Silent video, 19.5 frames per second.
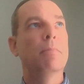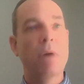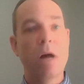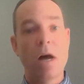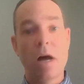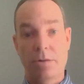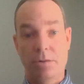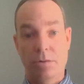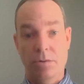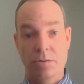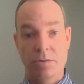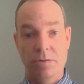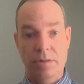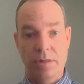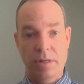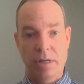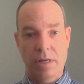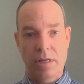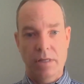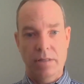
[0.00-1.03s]

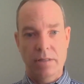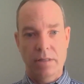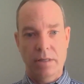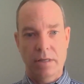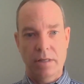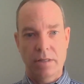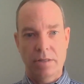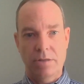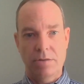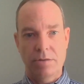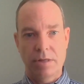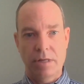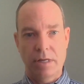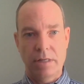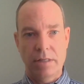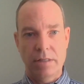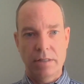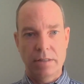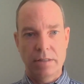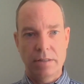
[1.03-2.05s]
model that I
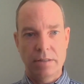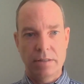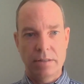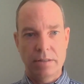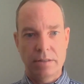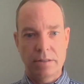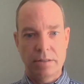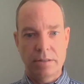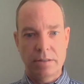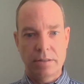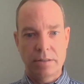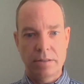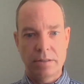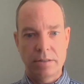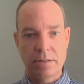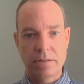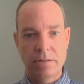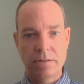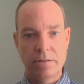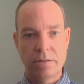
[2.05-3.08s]
created.
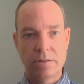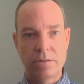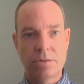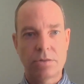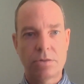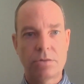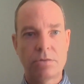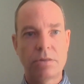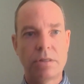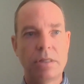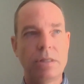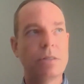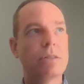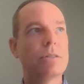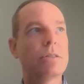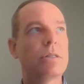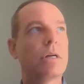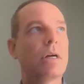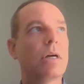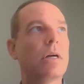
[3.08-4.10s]
Here's a
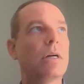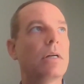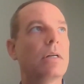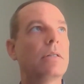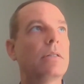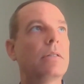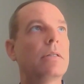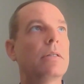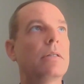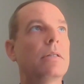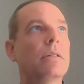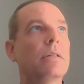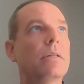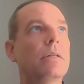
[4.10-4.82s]
screenshot